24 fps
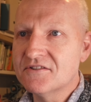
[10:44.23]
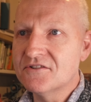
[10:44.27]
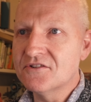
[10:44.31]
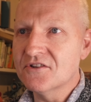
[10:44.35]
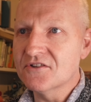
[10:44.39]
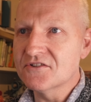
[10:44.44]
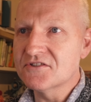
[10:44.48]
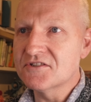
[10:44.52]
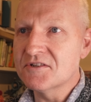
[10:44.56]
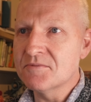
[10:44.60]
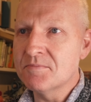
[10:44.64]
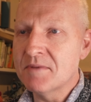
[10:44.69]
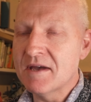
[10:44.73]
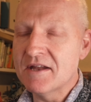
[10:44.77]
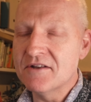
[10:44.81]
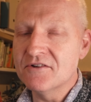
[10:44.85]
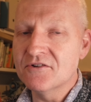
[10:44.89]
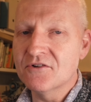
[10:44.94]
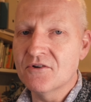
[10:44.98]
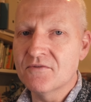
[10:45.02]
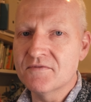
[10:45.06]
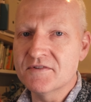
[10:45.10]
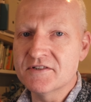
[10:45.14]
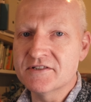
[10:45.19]
does
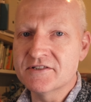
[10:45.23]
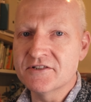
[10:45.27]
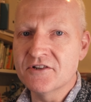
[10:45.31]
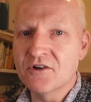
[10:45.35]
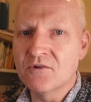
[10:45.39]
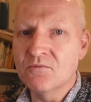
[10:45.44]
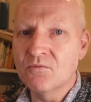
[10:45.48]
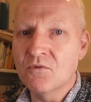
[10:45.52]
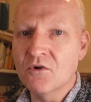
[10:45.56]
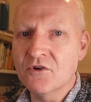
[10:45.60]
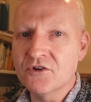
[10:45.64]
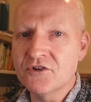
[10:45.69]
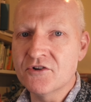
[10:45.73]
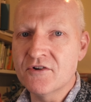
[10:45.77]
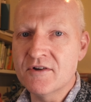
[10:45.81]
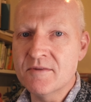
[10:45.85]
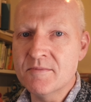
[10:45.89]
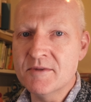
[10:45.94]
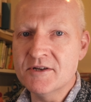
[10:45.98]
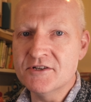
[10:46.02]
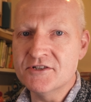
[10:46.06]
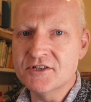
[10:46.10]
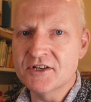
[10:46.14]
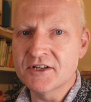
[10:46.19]
depend obviously on what you're
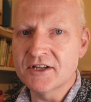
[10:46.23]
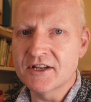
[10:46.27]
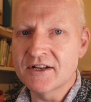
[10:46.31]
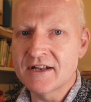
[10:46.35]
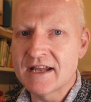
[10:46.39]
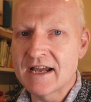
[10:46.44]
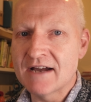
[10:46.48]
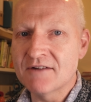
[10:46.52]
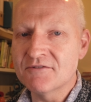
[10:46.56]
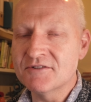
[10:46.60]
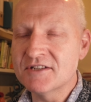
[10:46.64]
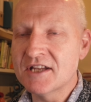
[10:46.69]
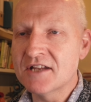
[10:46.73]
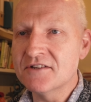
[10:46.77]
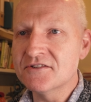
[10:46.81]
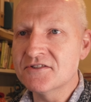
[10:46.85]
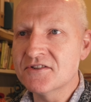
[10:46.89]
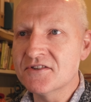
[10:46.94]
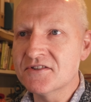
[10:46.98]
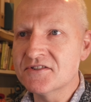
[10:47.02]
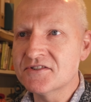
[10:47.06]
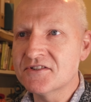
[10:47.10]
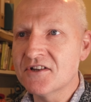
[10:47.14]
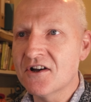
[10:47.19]
imaging and how dense
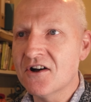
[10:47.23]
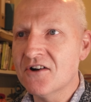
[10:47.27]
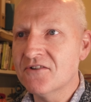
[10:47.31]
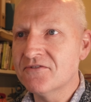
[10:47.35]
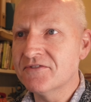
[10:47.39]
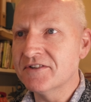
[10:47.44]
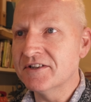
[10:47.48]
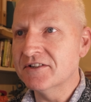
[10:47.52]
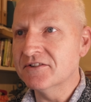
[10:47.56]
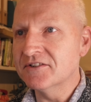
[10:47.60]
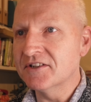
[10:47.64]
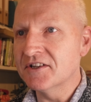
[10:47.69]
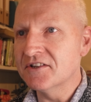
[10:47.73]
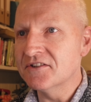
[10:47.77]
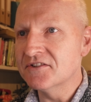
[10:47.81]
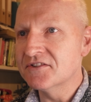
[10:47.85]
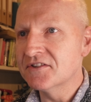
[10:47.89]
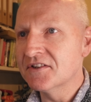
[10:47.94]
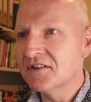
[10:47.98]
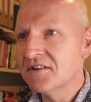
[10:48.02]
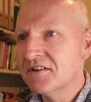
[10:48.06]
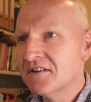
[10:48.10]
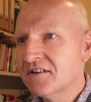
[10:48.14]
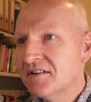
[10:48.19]
the star field is.